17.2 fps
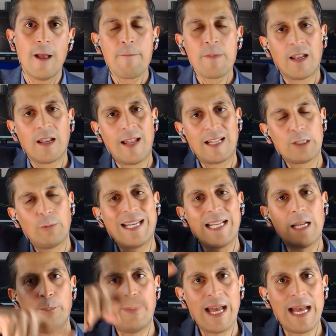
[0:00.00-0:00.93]
range.
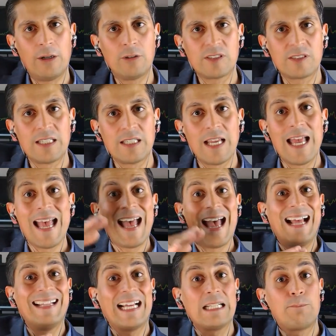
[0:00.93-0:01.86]
Let's say we get a bounce
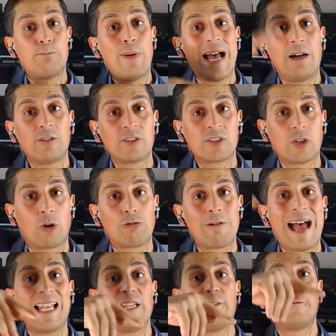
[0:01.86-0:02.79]
and that
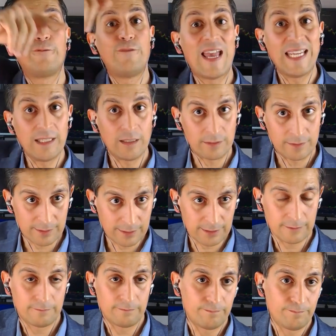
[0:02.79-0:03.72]
bounce or rally
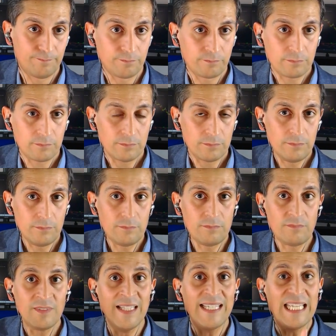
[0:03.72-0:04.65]
fails.
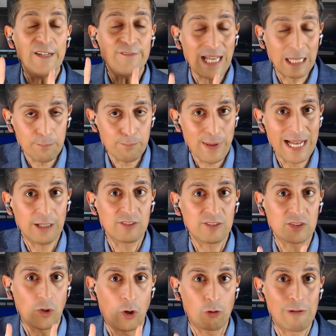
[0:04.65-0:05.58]
If that
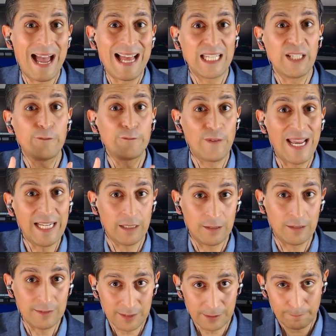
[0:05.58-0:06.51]
bounce or rally
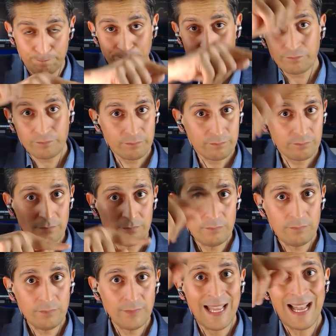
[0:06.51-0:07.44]
fails,
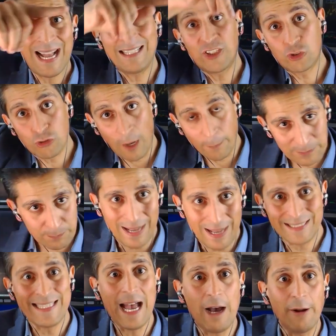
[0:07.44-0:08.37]
and
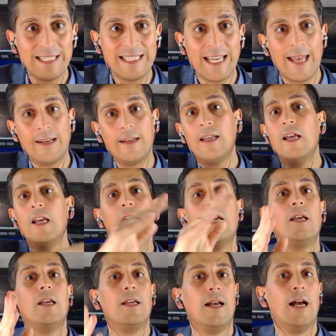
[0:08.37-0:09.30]
drops back down again,